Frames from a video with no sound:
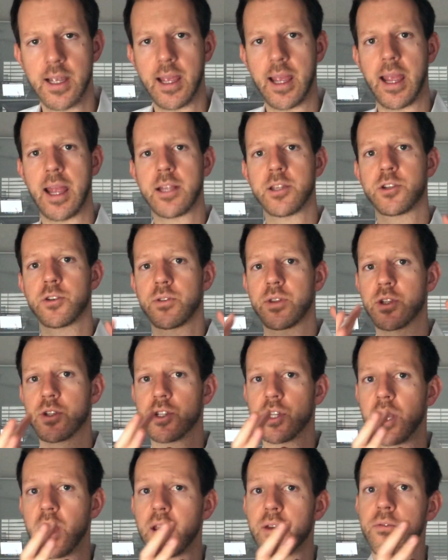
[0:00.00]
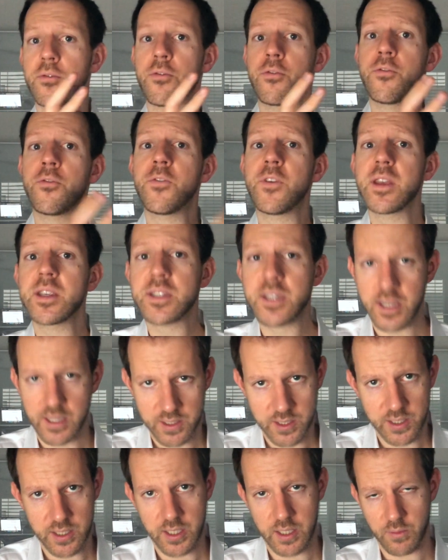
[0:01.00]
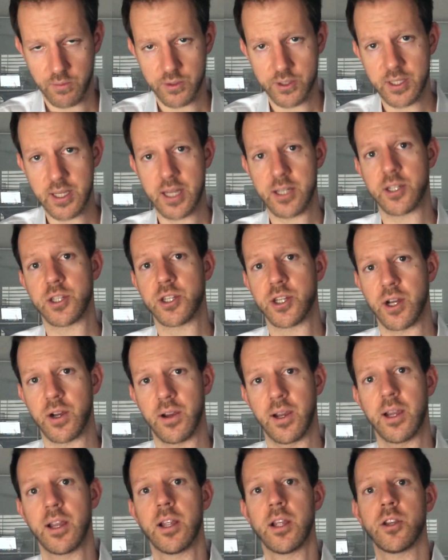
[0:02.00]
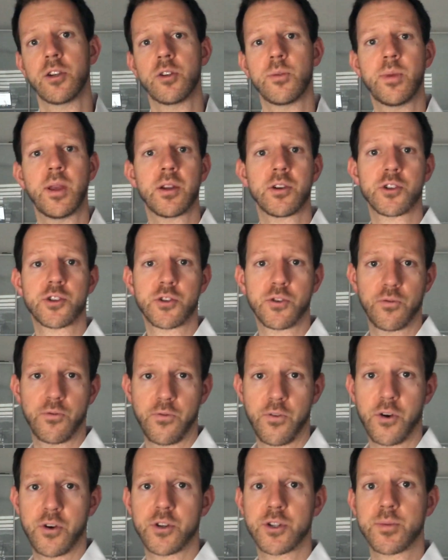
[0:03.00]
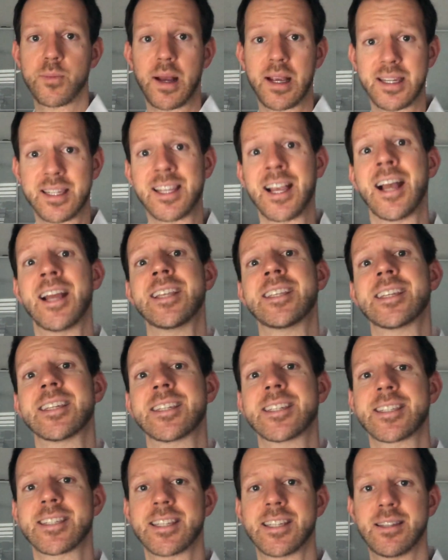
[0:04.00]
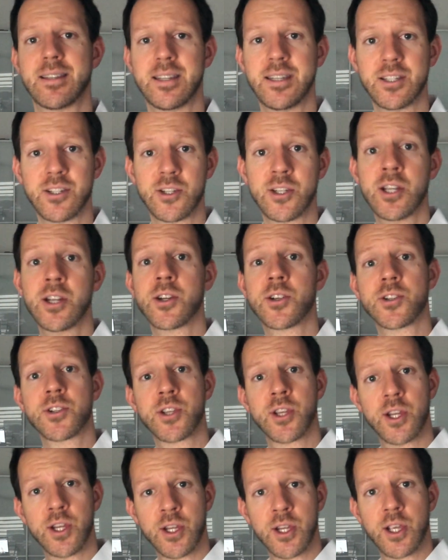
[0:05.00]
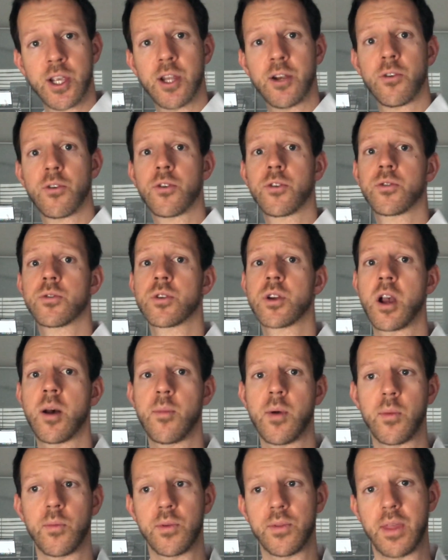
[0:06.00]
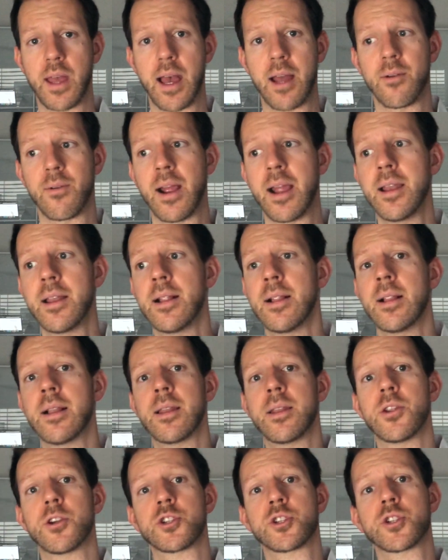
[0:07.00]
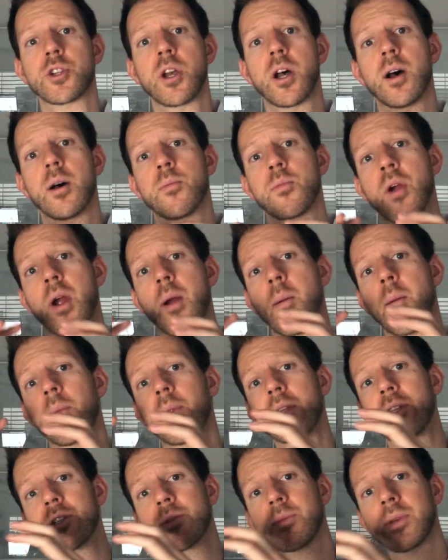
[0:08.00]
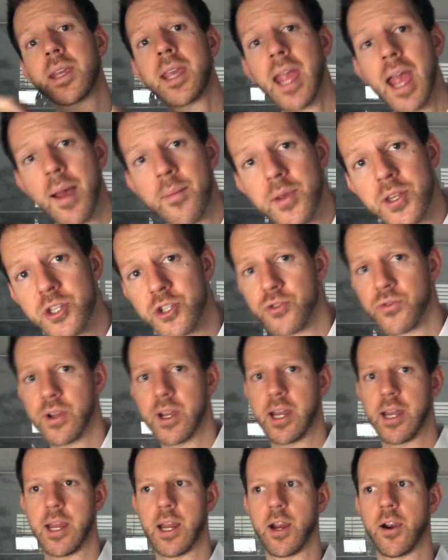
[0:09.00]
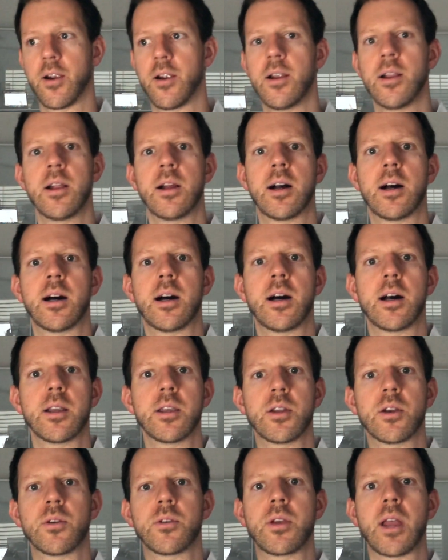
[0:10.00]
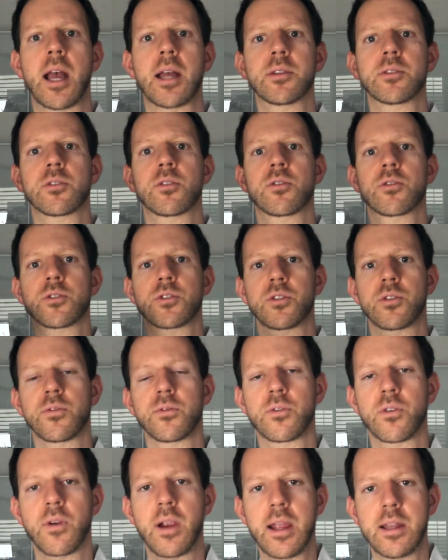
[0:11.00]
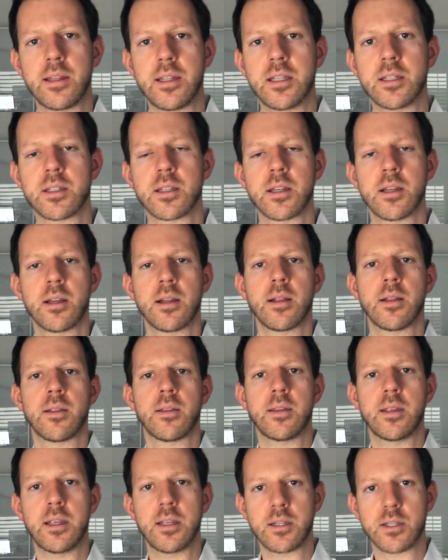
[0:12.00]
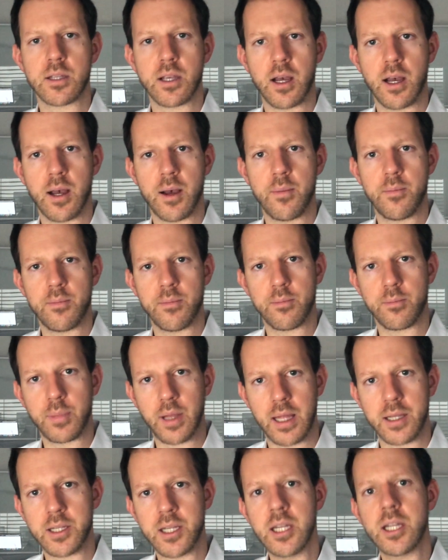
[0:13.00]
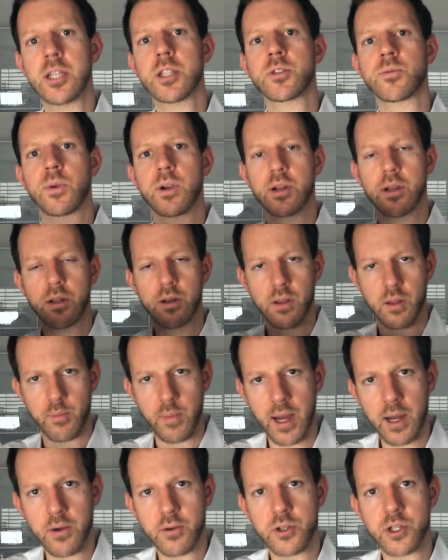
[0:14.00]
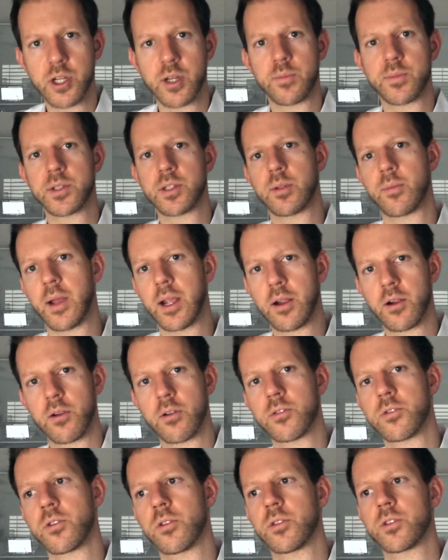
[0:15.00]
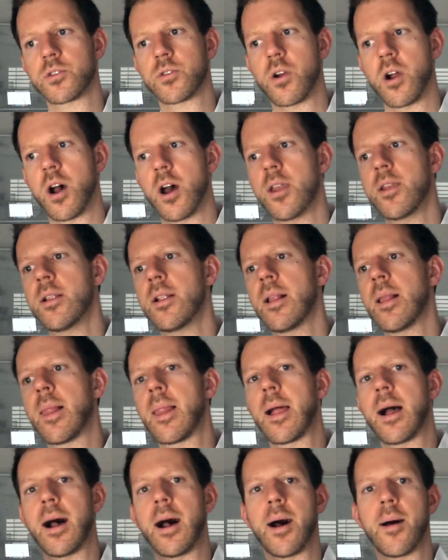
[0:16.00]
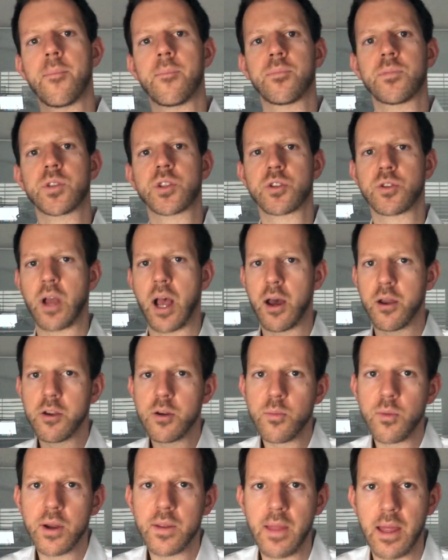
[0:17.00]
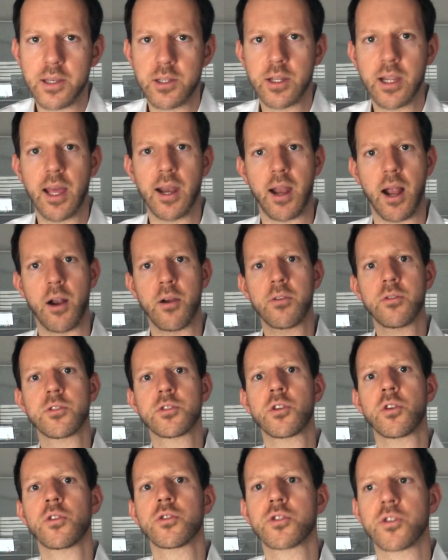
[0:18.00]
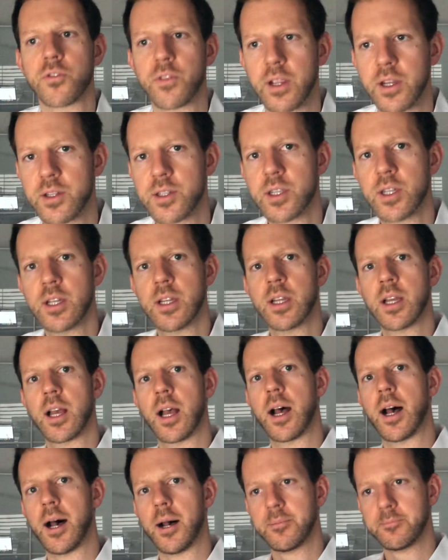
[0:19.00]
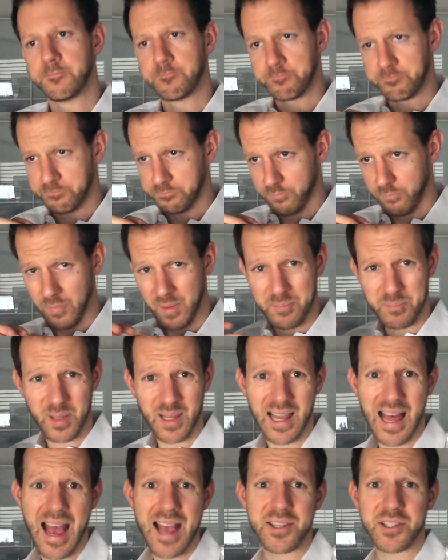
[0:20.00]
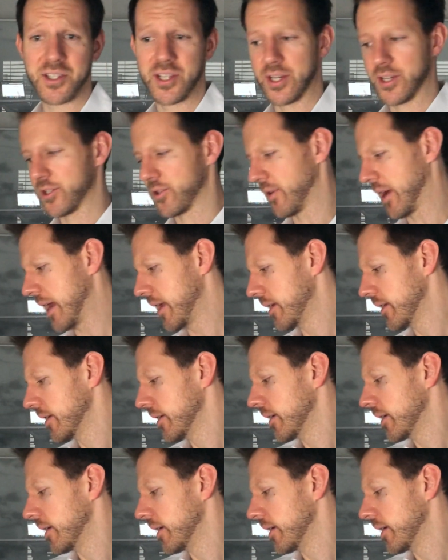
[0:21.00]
And so there's a lot of physics that was necessary to be understood first by scientists and engineers in order to come up with that, right? There's probably some chemistry in here. You know, you have to sort of create these platines where, you know, the microchips, the microcontrollers are on. So how do you bring that together? How do you solder things? Plastics, right?